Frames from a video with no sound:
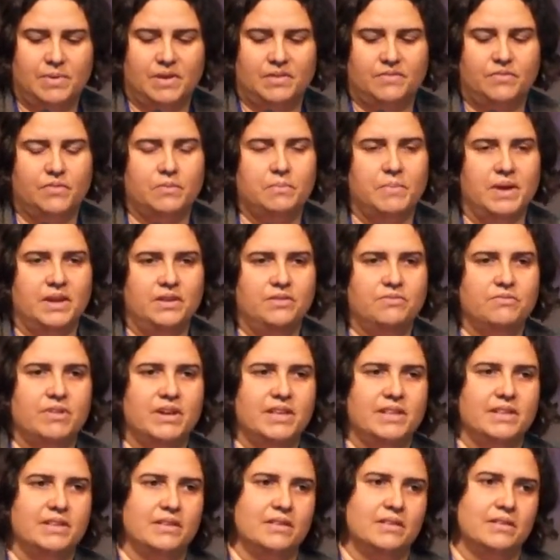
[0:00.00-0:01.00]
but for many
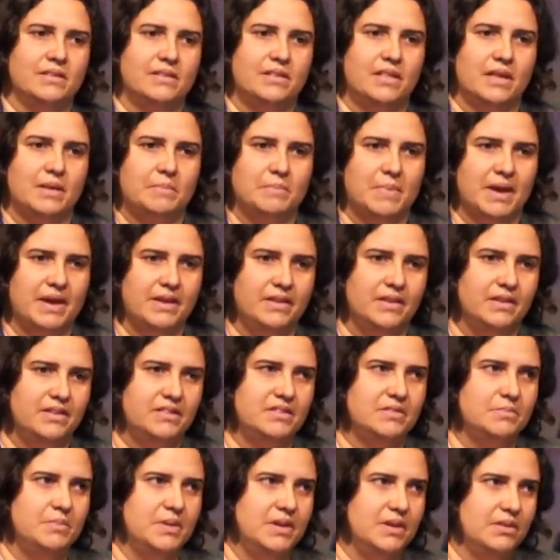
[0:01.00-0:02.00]
reasons they may
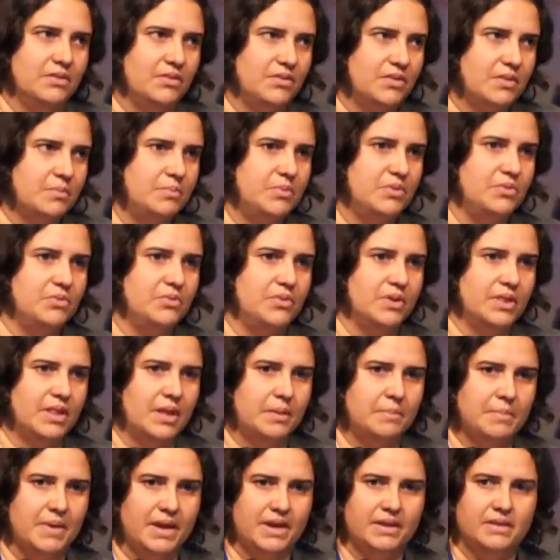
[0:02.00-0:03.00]
need to be in hospital
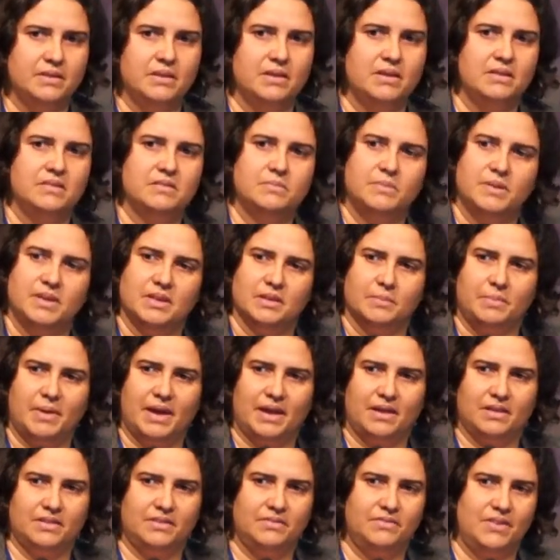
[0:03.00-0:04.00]
and they may need to be in a
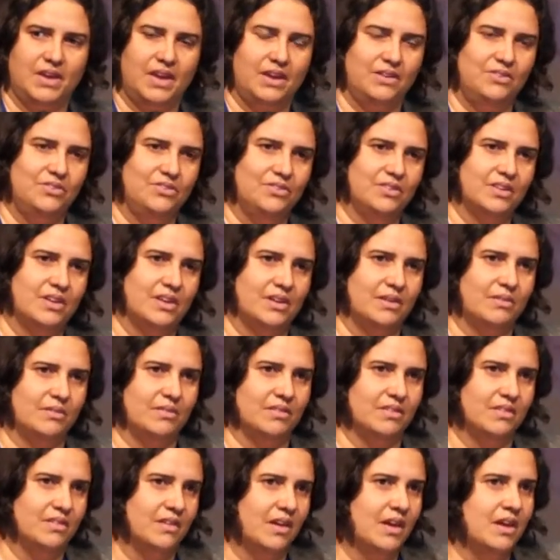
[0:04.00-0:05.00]
palliative care unit,
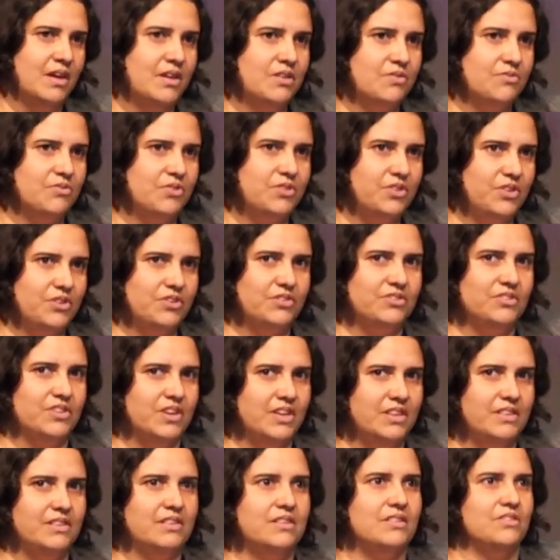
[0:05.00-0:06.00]
and research
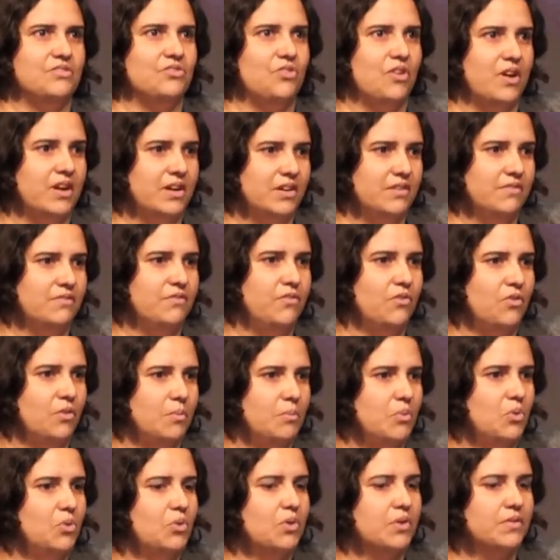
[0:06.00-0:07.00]
needs to try and
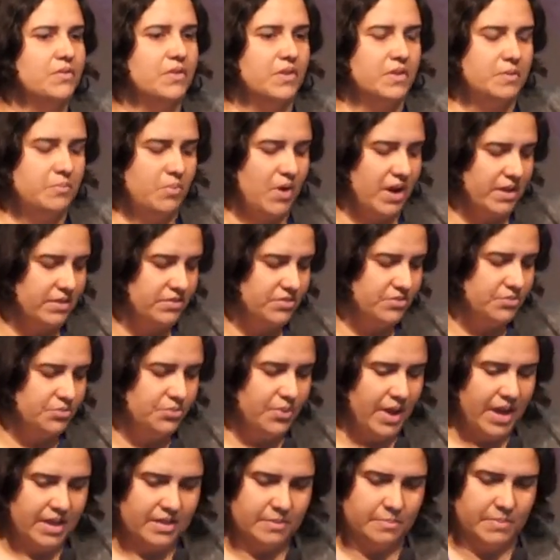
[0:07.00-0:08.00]
inform all of those
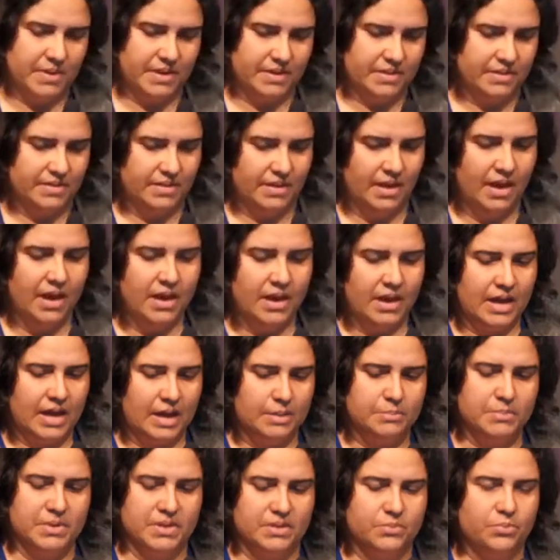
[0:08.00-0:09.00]
practical aspects
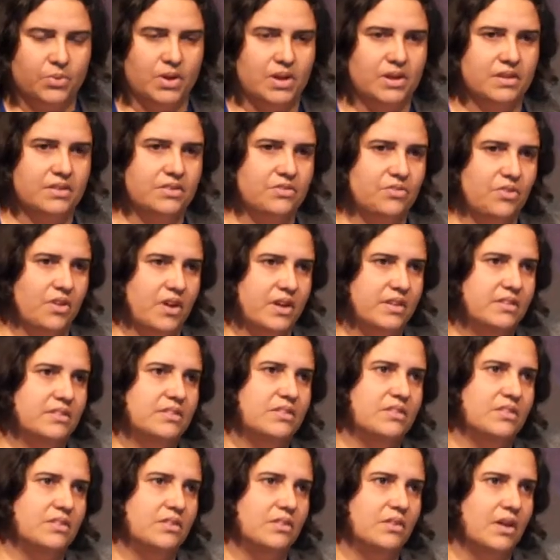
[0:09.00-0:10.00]
as well as trying
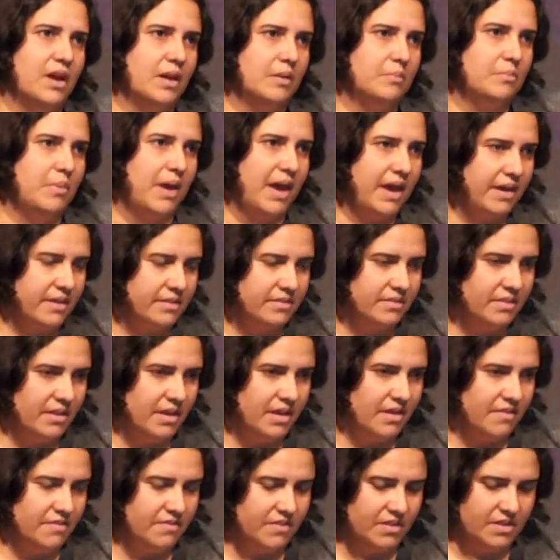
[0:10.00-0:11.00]
to unpack
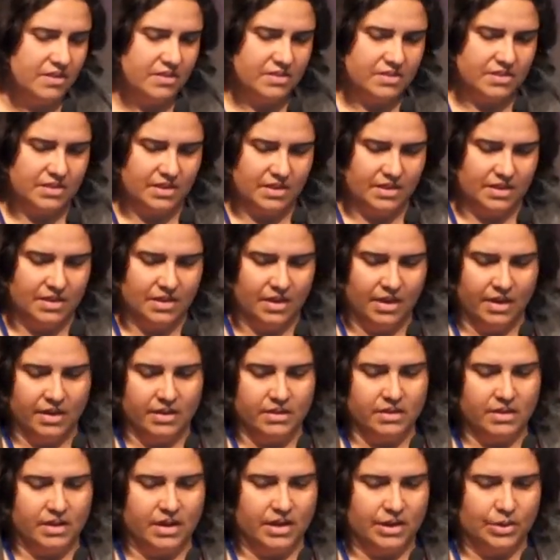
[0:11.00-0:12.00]
the efficacy
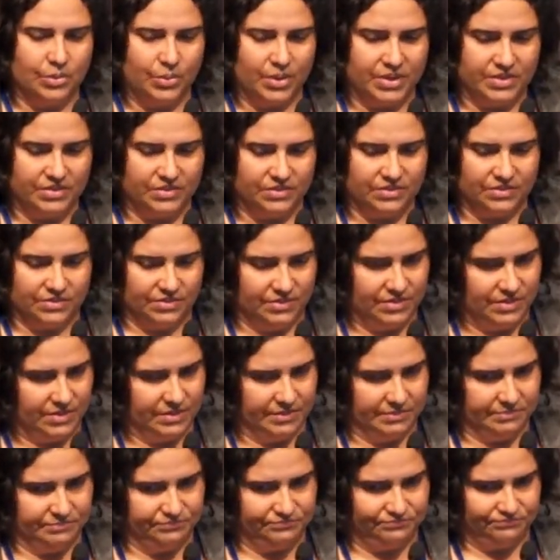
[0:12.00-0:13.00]

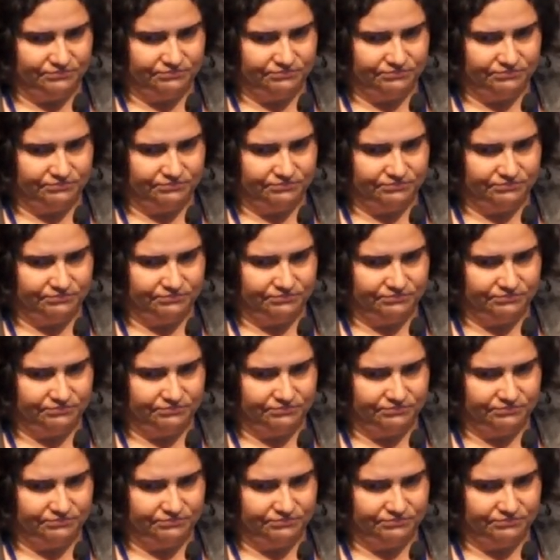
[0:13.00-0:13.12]
questions.